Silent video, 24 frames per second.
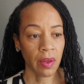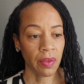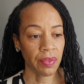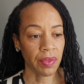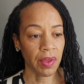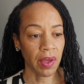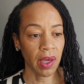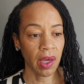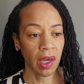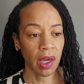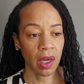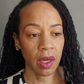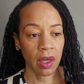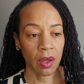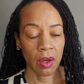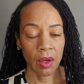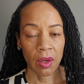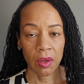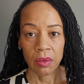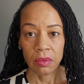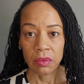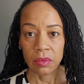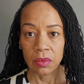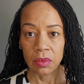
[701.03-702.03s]
They
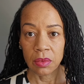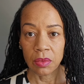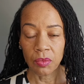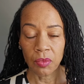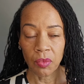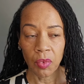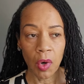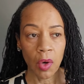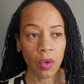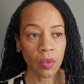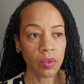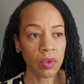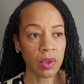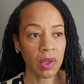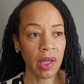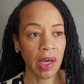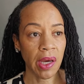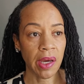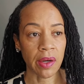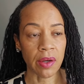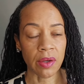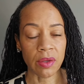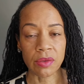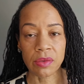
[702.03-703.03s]
wrote
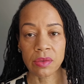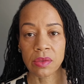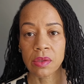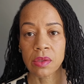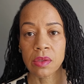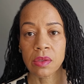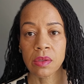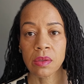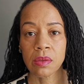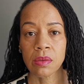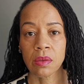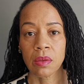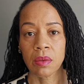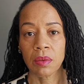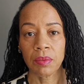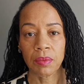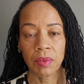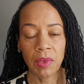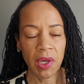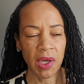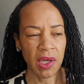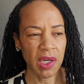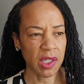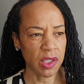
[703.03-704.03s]
letters.
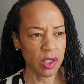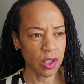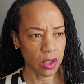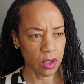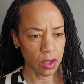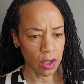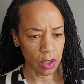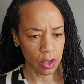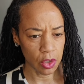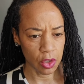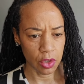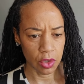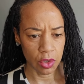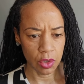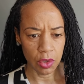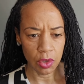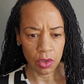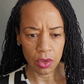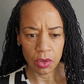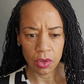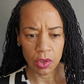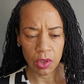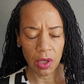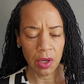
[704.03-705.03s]
They
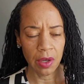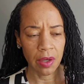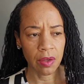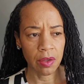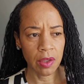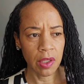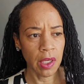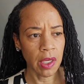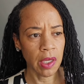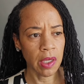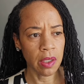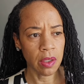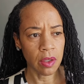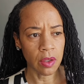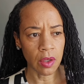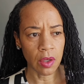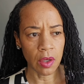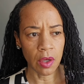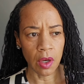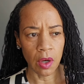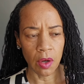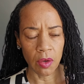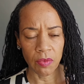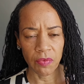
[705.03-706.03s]
still turned in,
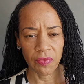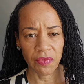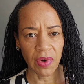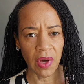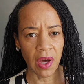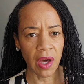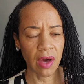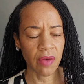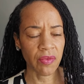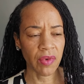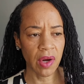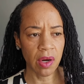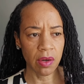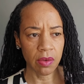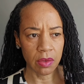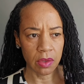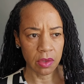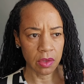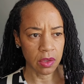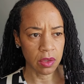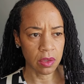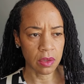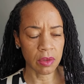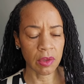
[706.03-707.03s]
5
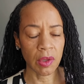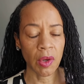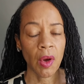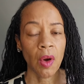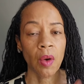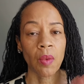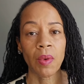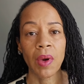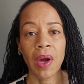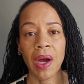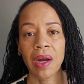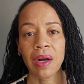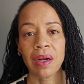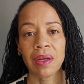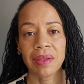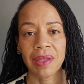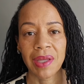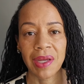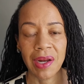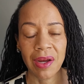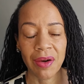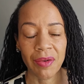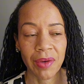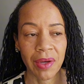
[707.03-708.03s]
hours. Well,
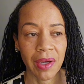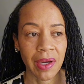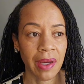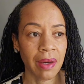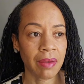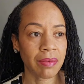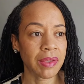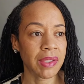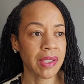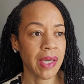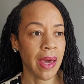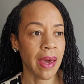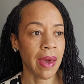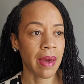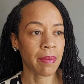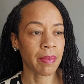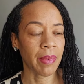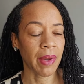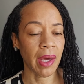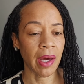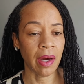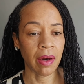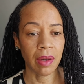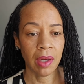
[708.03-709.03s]
they don't count
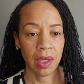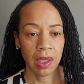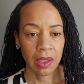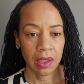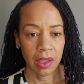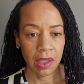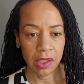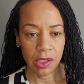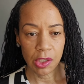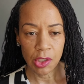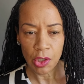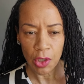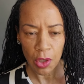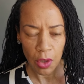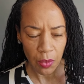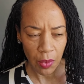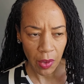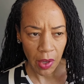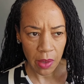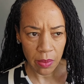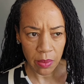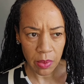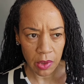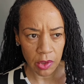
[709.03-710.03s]
time now. They still
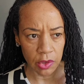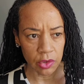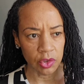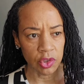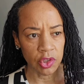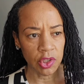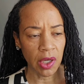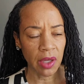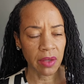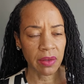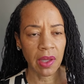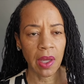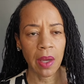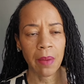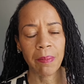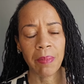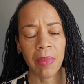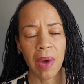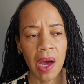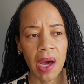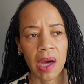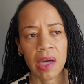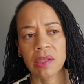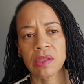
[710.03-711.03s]
were able to check
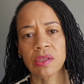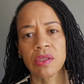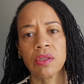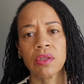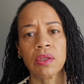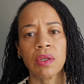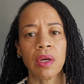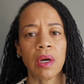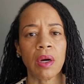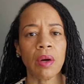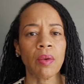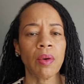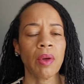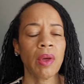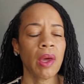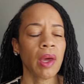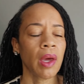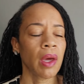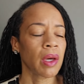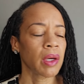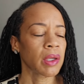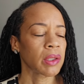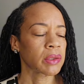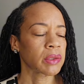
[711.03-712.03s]
that box,
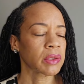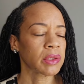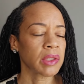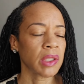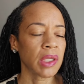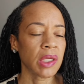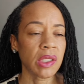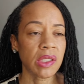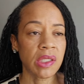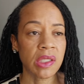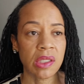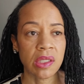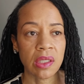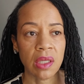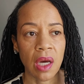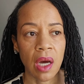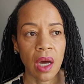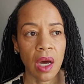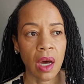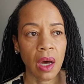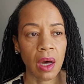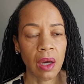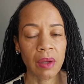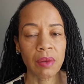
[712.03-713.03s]
just
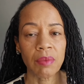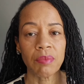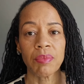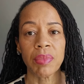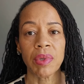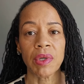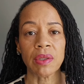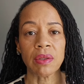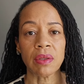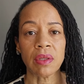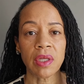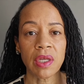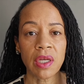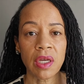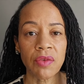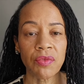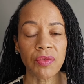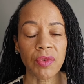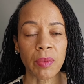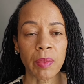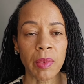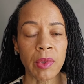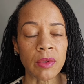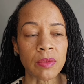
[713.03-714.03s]

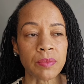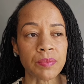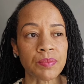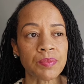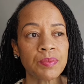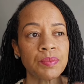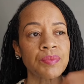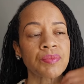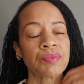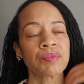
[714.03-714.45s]
unbelievable.